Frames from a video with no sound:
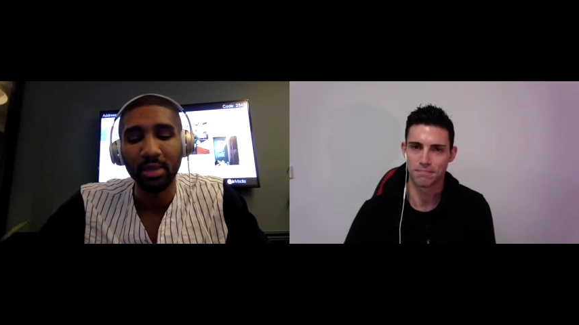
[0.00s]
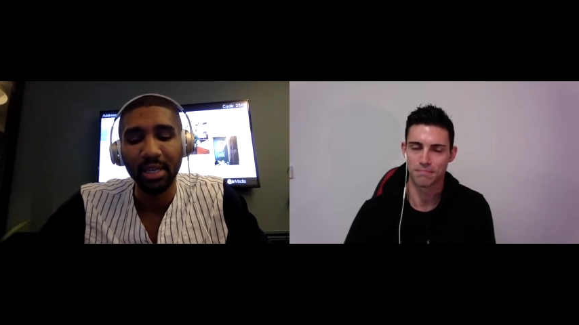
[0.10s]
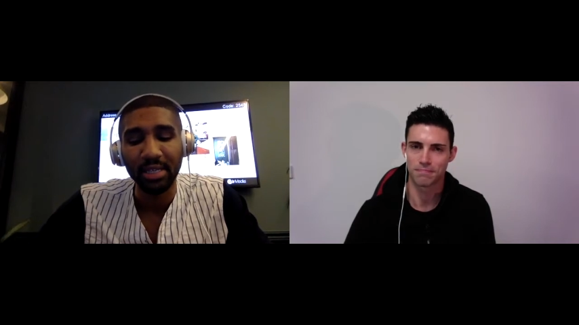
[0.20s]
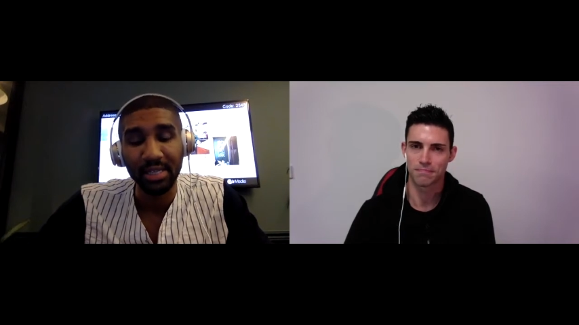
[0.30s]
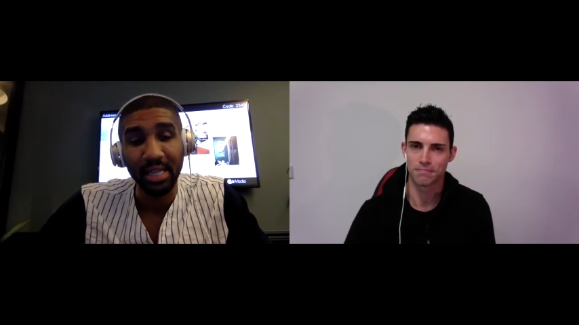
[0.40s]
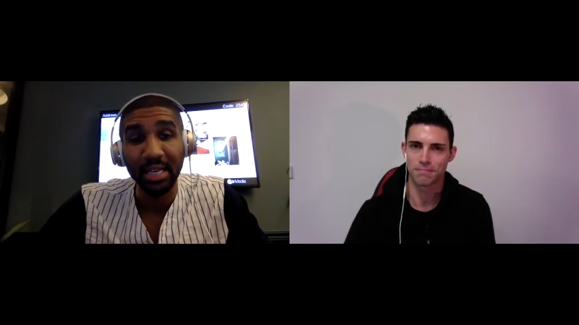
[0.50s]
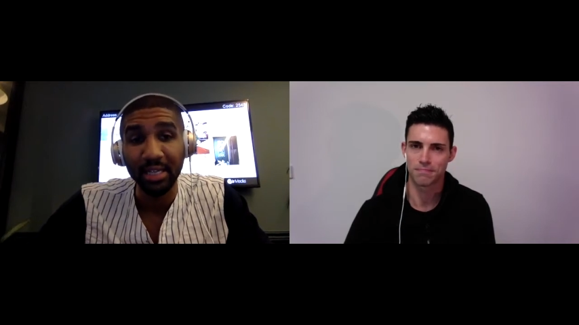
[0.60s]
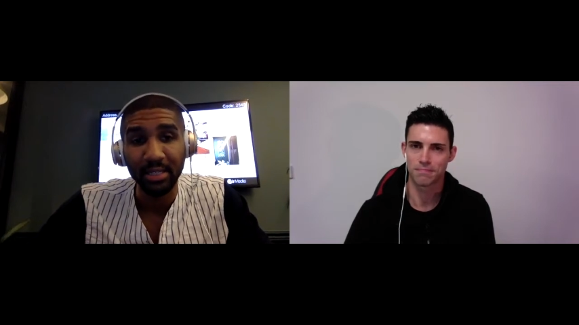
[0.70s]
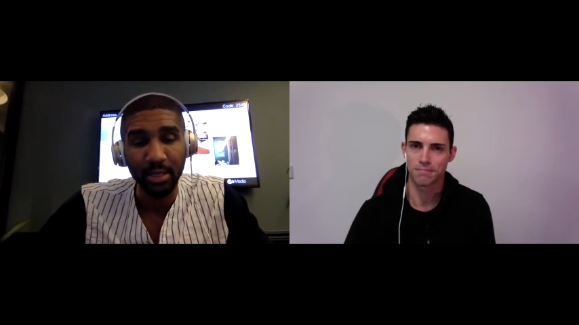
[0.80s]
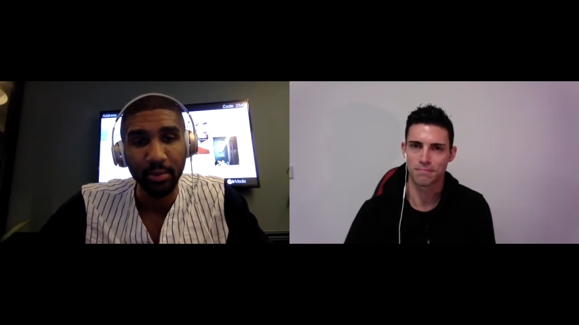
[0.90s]
Speaker 1: is
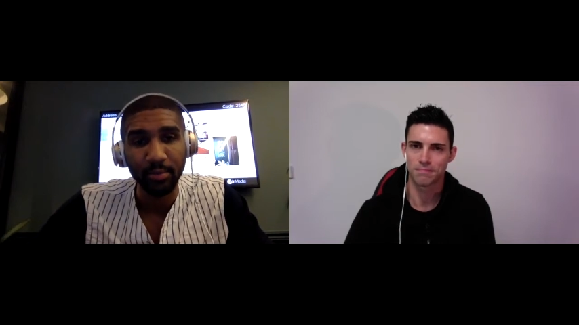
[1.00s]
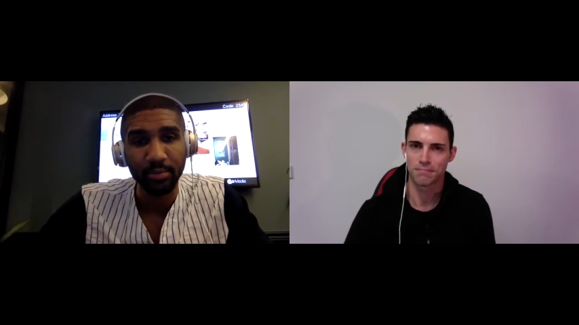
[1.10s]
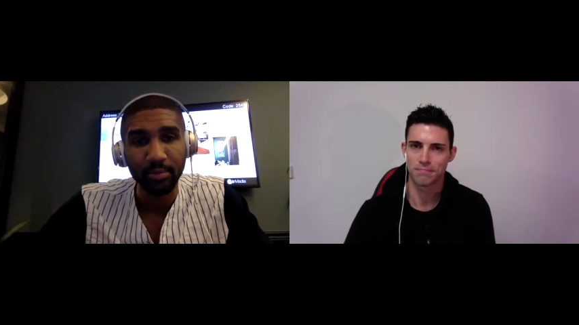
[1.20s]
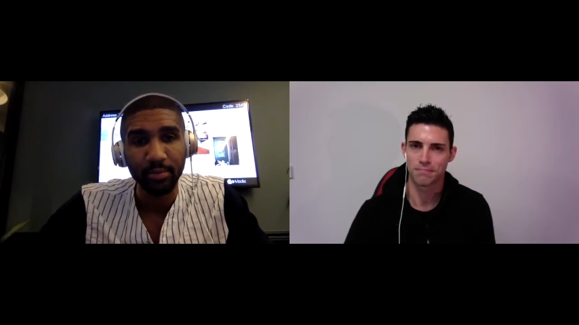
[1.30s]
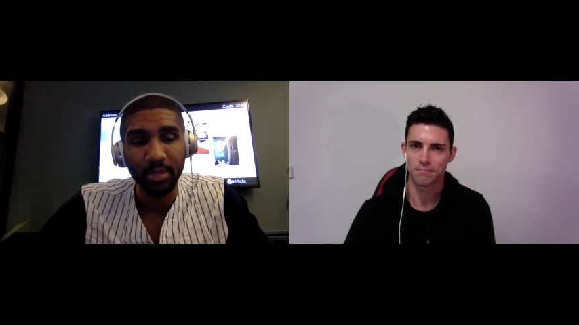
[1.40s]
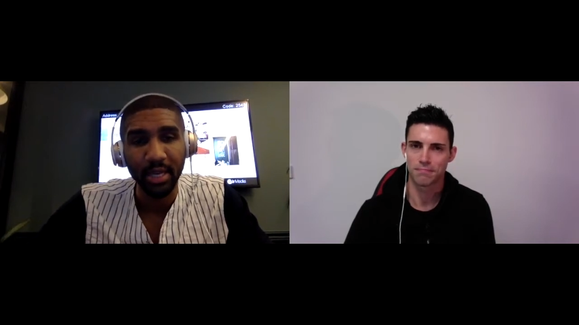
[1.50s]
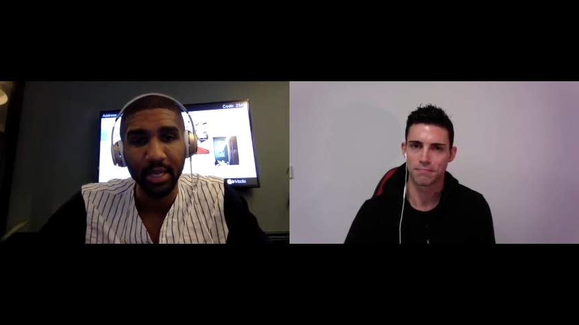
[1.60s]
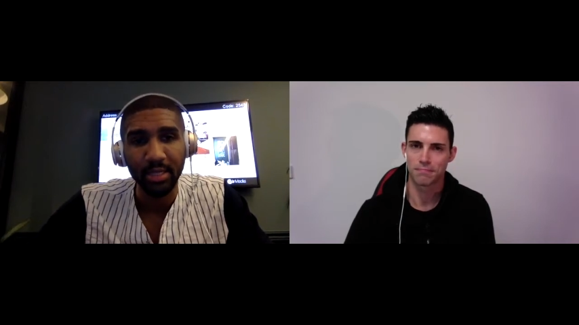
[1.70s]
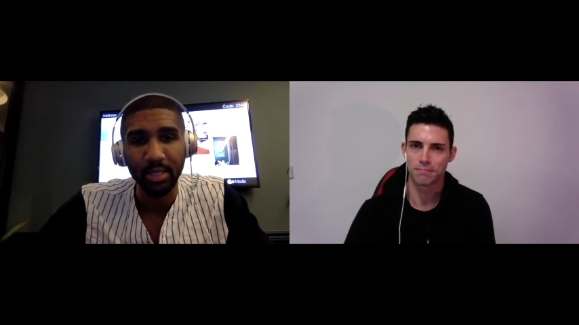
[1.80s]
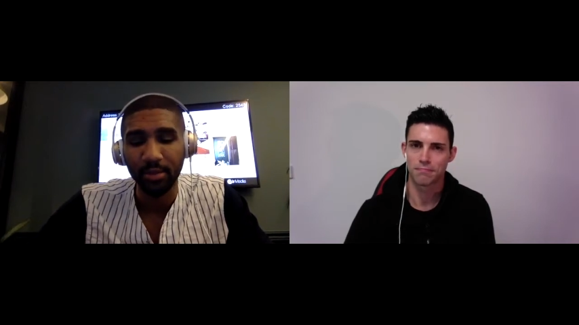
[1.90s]
legacy.
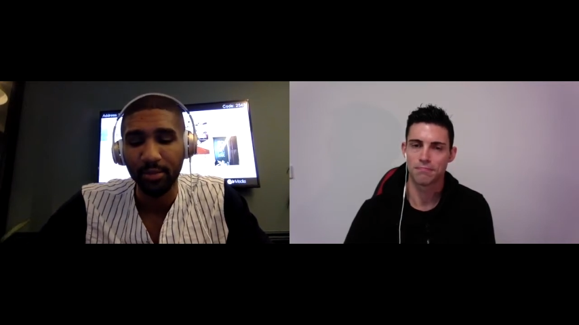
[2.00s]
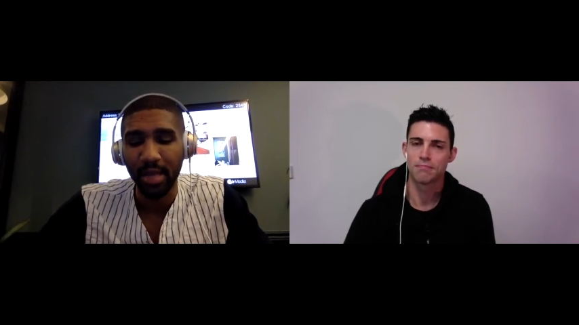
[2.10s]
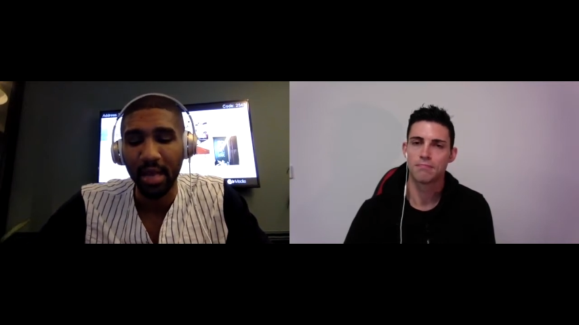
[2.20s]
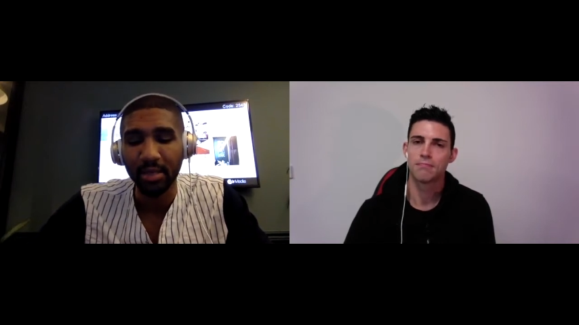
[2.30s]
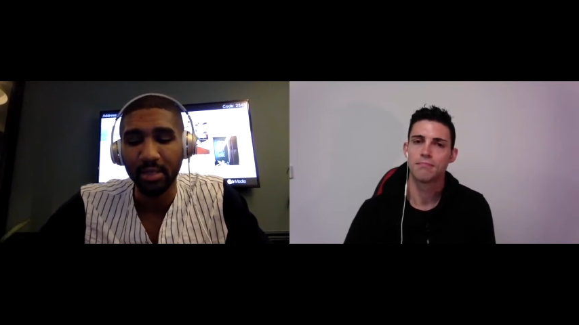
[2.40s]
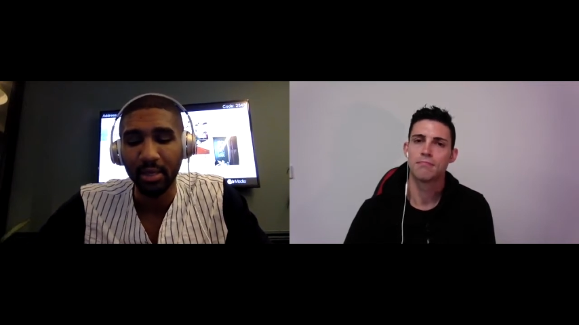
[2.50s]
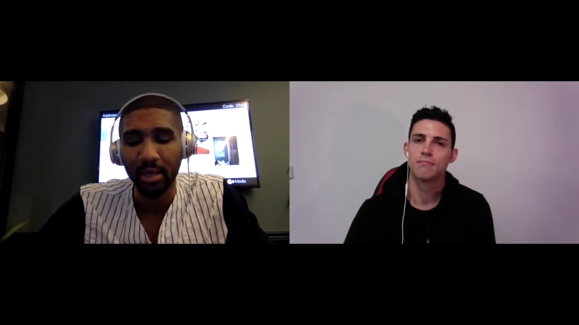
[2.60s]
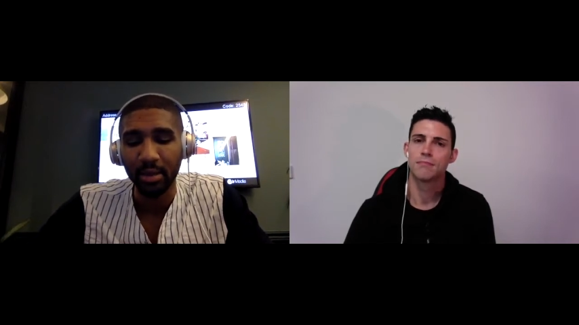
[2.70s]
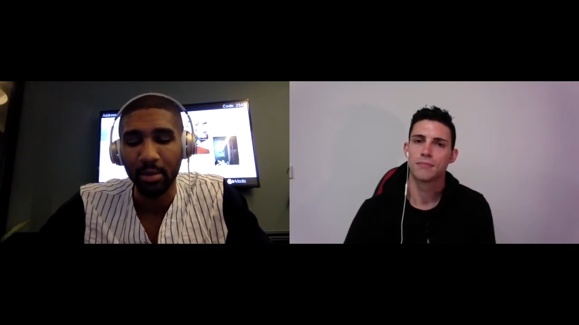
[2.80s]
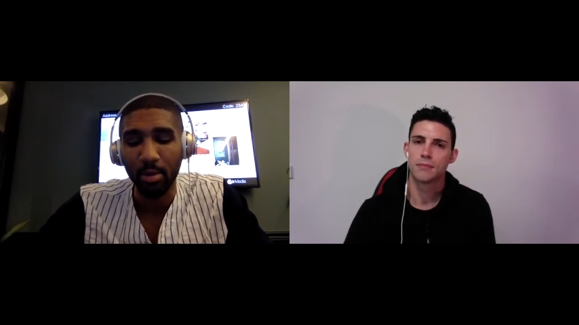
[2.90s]
Legacy is the last
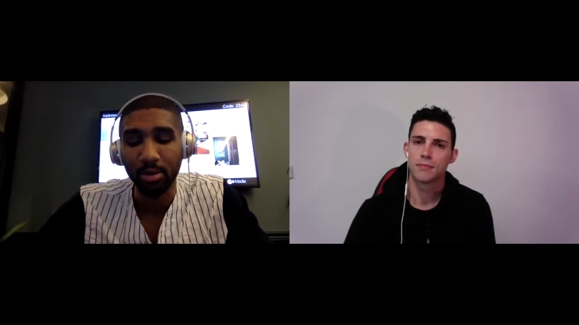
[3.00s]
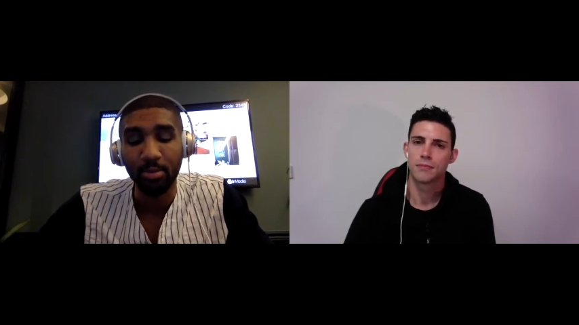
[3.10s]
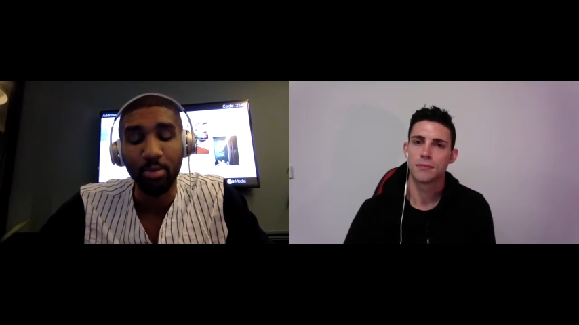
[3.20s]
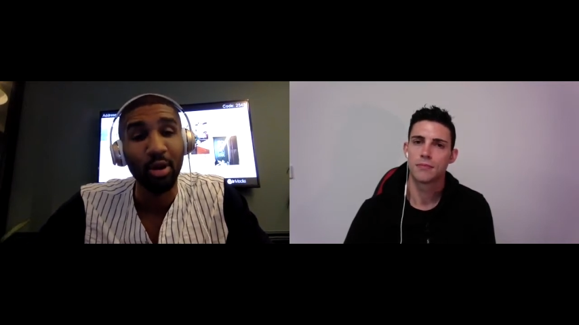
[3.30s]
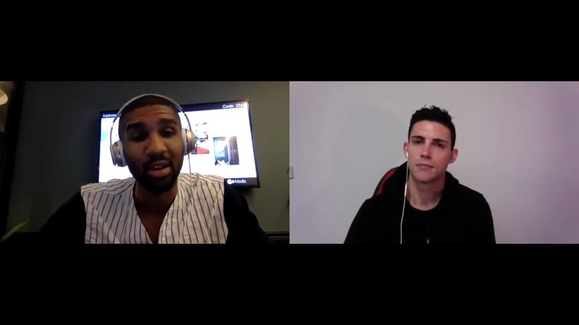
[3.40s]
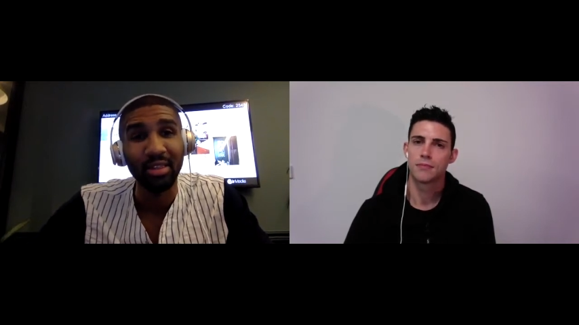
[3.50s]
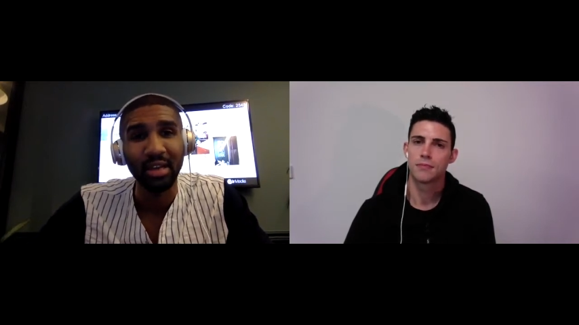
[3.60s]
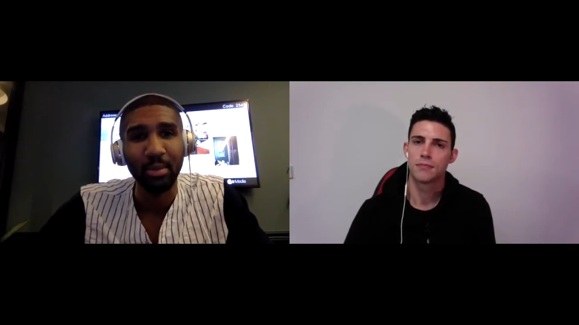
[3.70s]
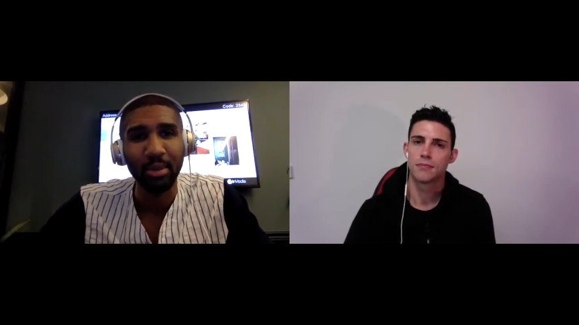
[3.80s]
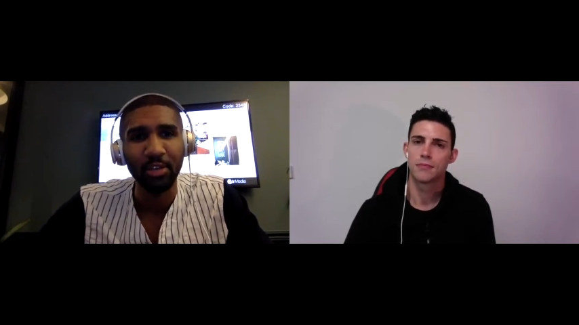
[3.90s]
and the most important
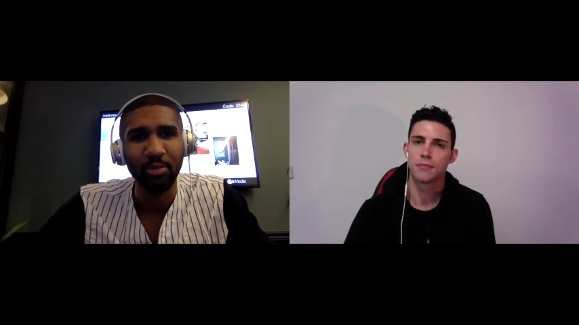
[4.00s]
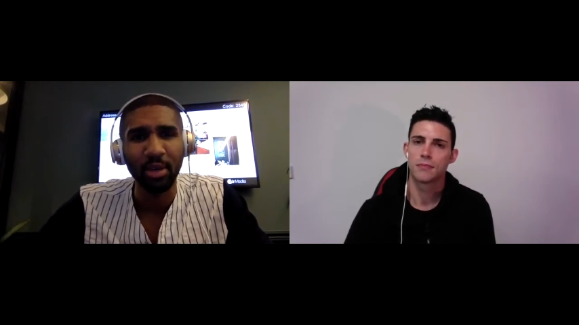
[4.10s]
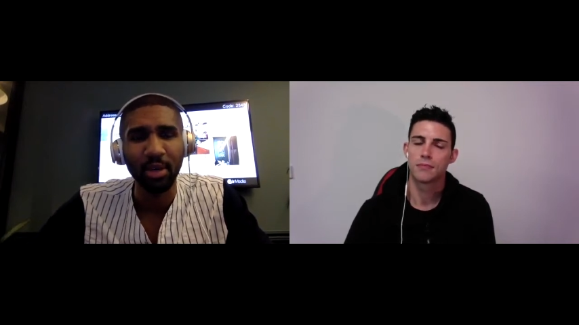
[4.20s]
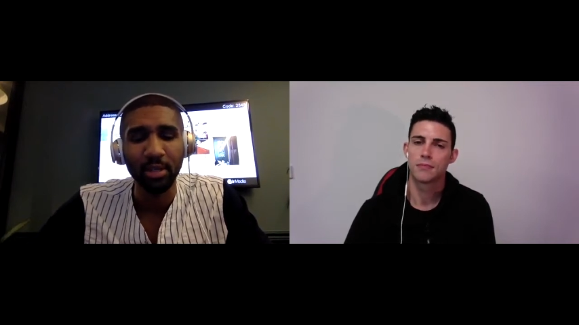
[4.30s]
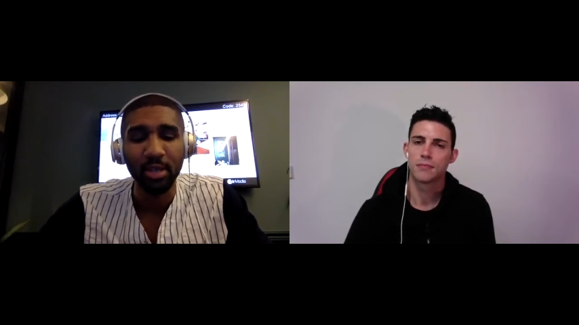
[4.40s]
thing, I believe, because